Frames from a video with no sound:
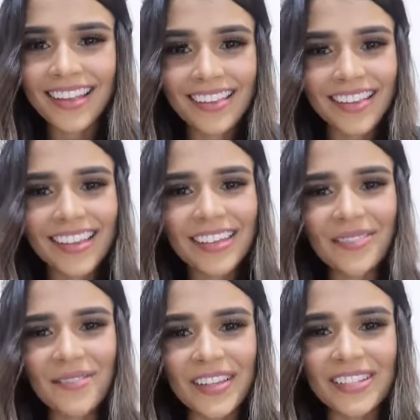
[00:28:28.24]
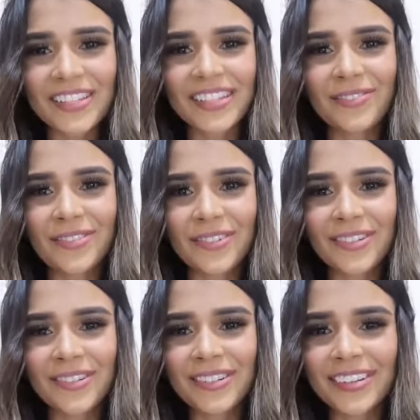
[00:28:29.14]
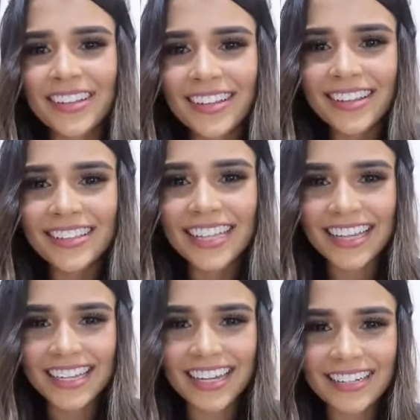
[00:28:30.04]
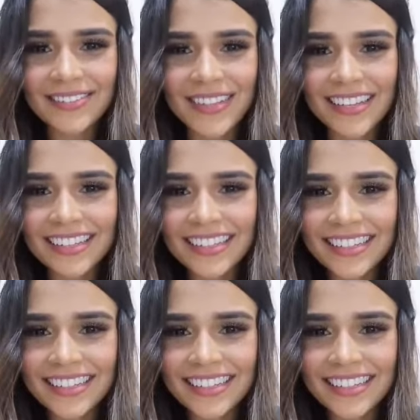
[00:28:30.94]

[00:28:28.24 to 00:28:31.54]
Thank you, Benji, for that comment.